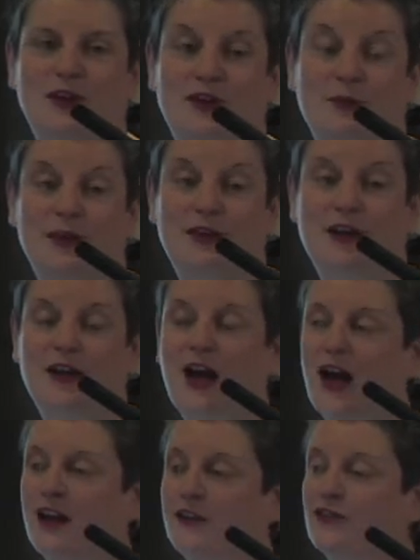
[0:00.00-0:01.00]
It could be an
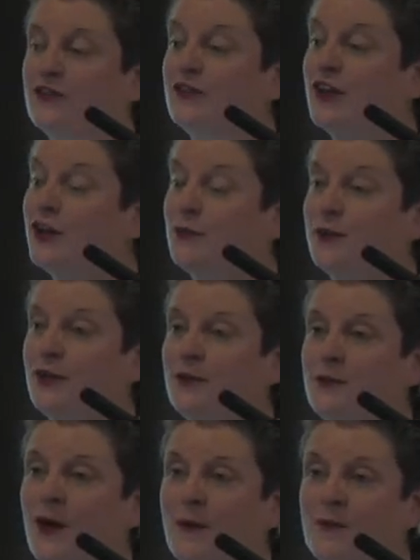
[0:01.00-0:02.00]
oncologist. It could be
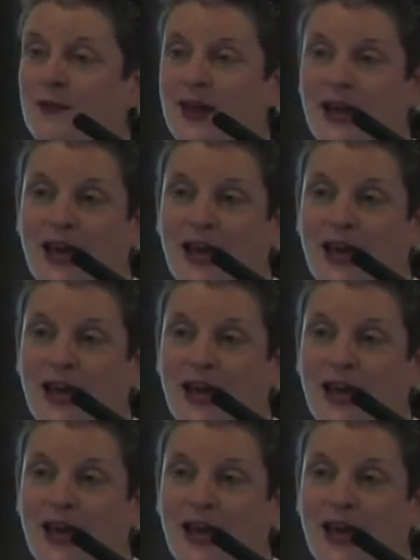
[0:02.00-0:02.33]
your mum.